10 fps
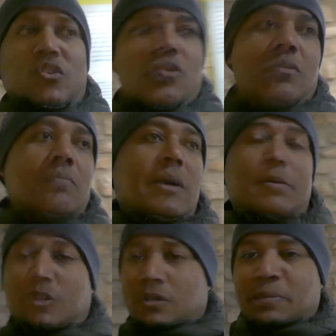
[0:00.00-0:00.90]
so I'm
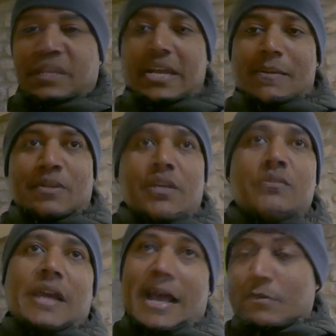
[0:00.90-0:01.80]
going to put the camera
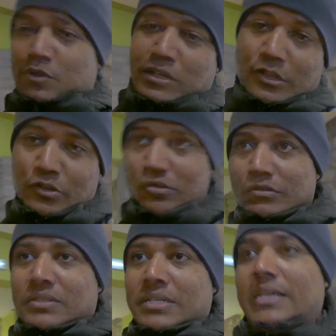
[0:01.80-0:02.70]
down, I'm going to look
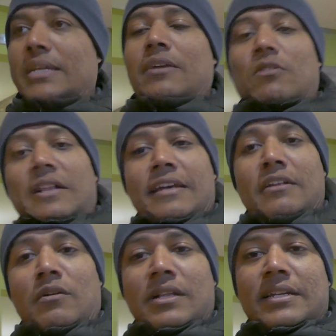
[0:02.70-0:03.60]
through, take it
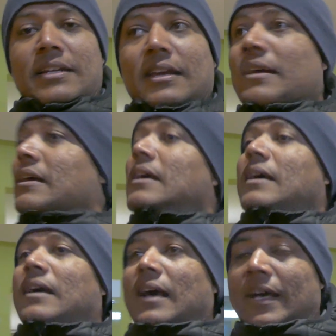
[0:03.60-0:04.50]
all in,
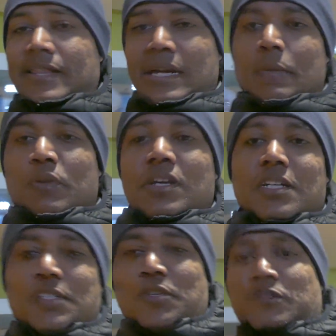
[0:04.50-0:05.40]
and then I'm going to
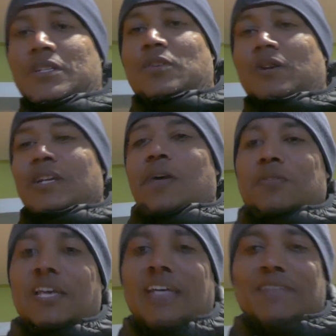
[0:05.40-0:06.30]
continue the tour on the
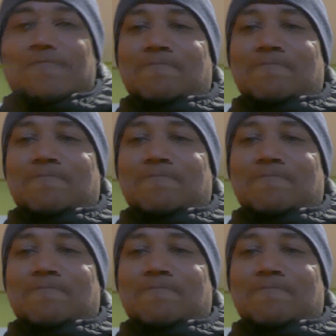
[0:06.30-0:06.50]
outside.